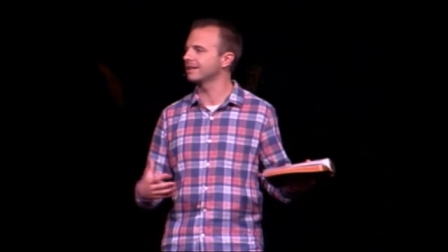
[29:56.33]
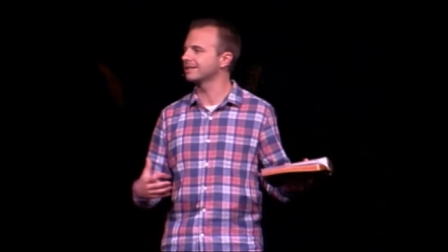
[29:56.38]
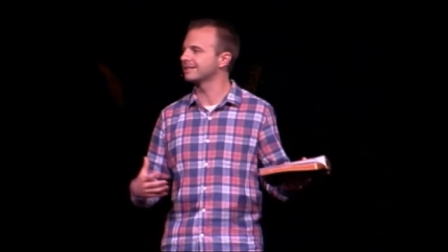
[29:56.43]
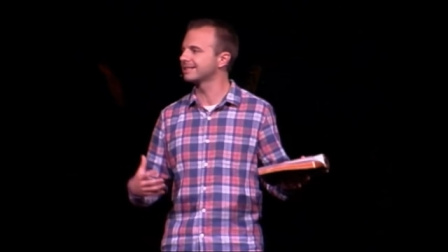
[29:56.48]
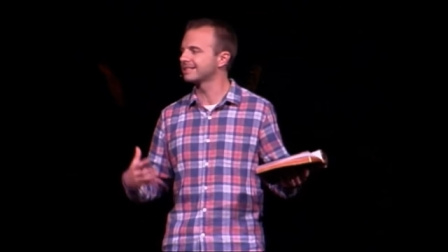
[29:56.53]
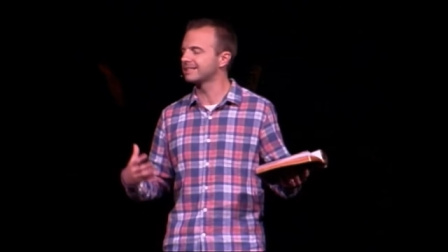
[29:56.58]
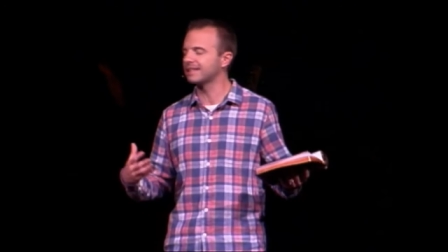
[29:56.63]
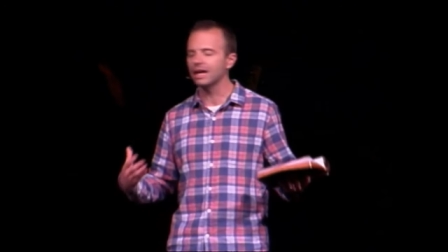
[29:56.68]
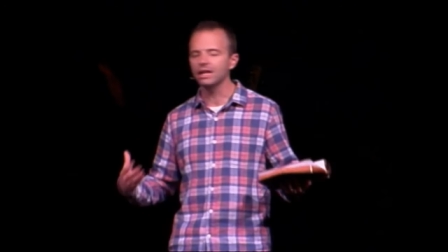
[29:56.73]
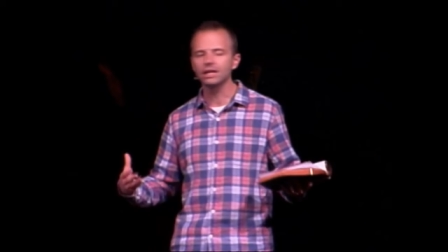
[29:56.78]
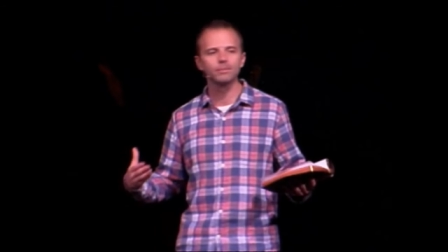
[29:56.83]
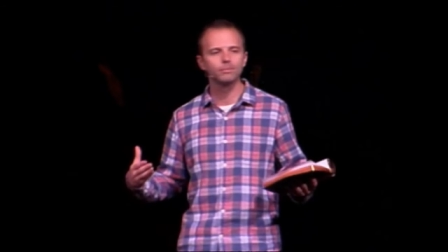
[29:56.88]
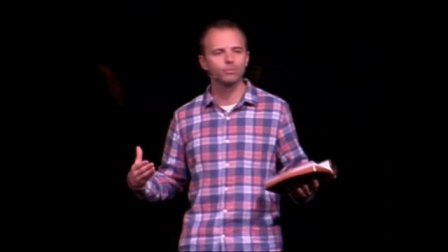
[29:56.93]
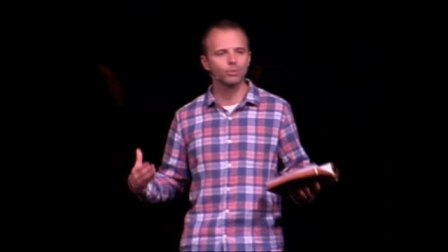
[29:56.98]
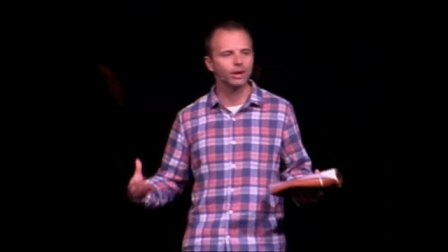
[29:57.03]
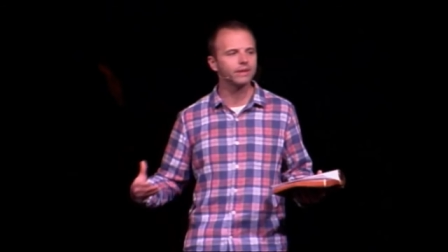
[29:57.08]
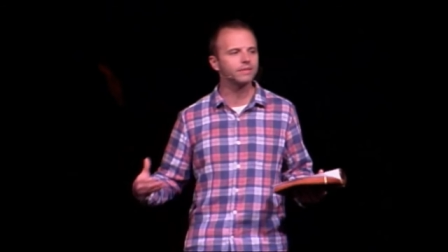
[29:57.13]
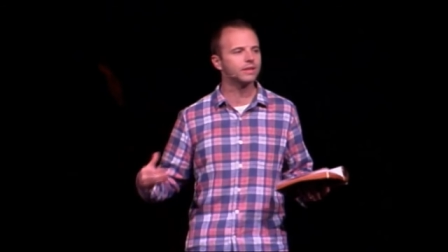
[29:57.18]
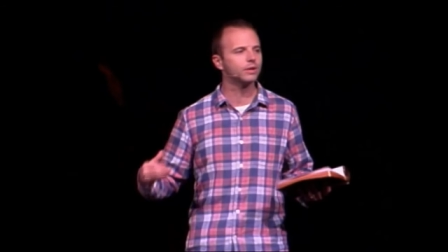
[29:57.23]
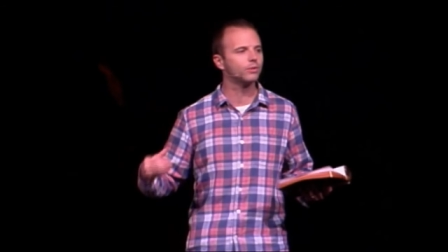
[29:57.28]
and
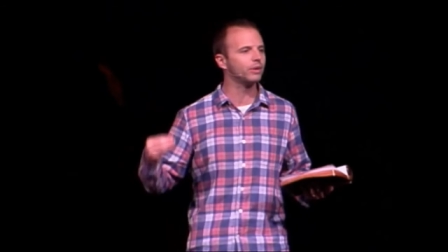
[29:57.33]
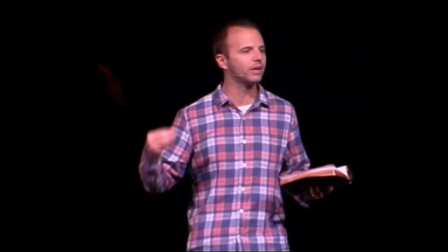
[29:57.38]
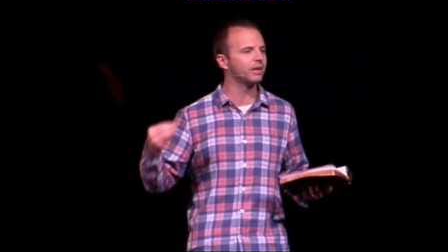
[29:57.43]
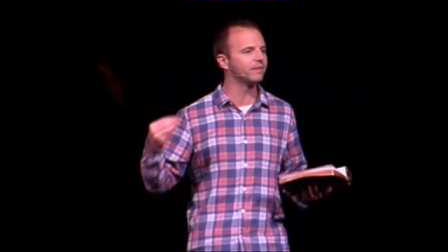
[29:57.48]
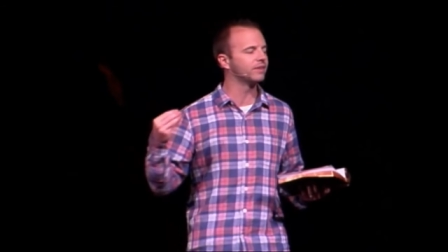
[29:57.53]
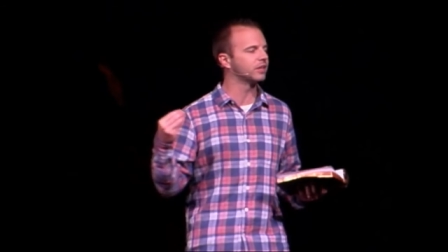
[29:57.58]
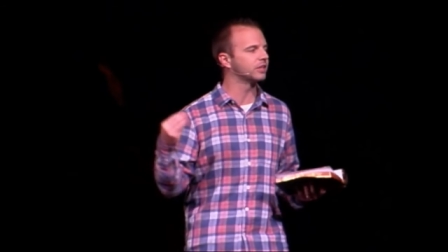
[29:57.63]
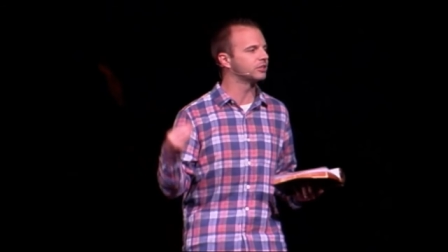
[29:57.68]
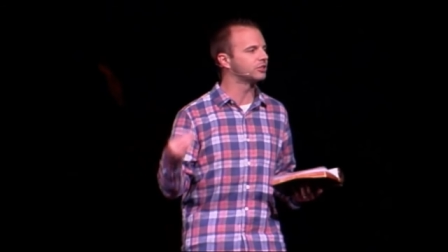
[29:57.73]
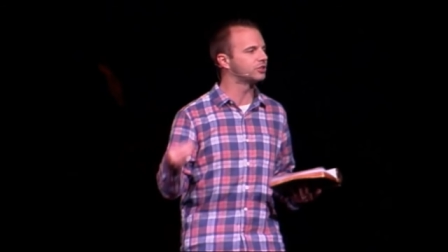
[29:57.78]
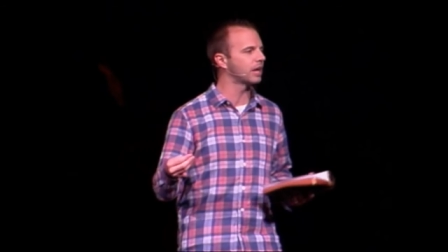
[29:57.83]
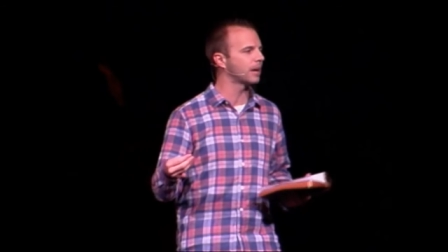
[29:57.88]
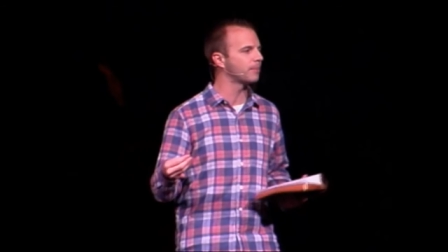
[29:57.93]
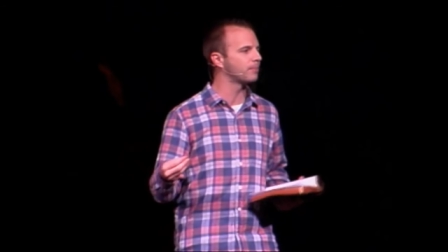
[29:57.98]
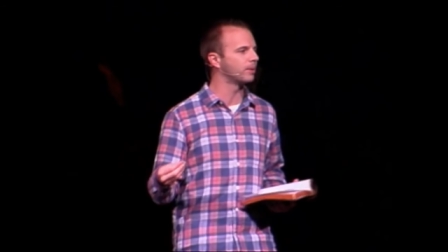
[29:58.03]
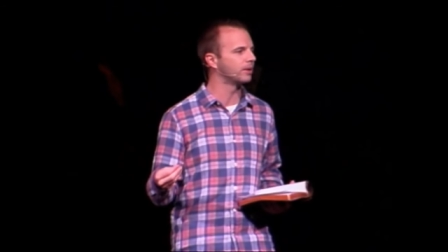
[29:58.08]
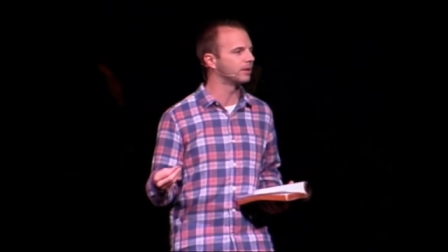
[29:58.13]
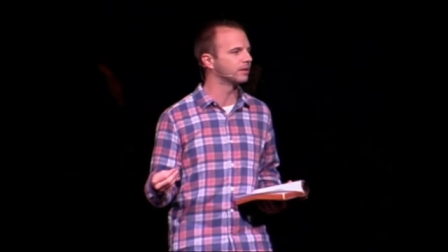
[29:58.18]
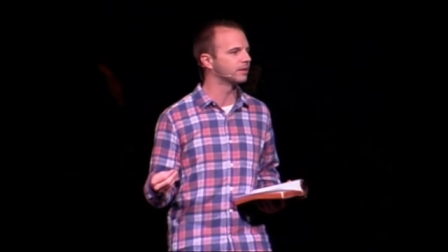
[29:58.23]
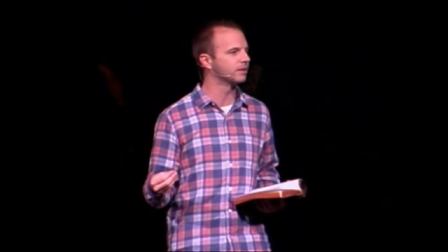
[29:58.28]
celebrate that we have a good
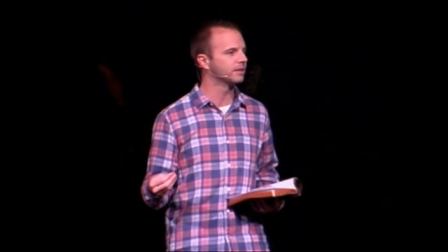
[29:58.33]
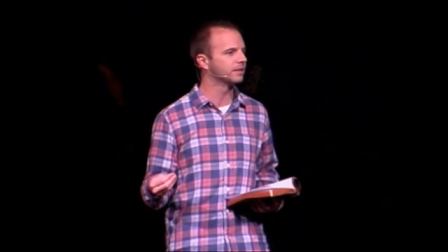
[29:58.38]
shepherd.